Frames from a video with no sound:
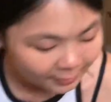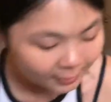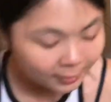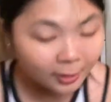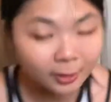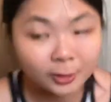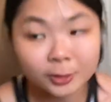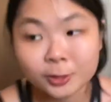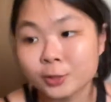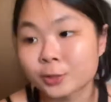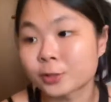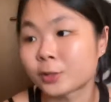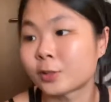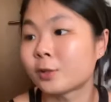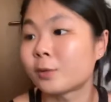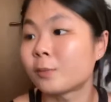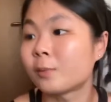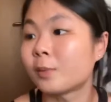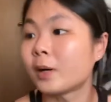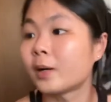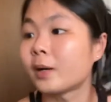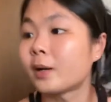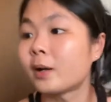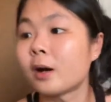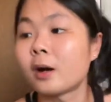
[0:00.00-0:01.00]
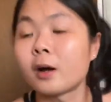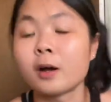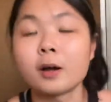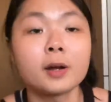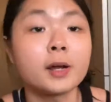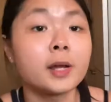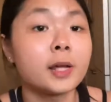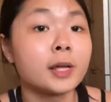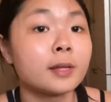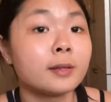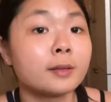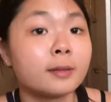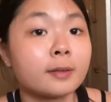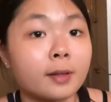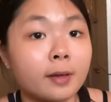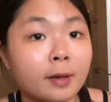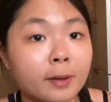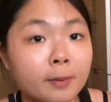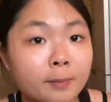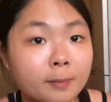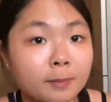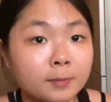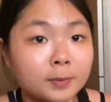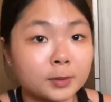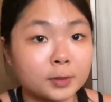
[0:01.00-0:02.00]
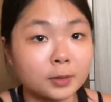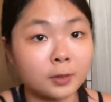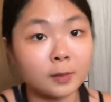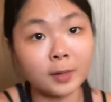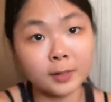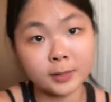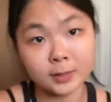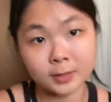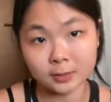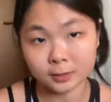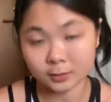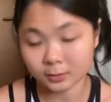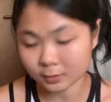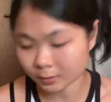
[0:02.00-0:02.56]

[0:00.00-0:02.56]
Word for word: not sure what are in them so I just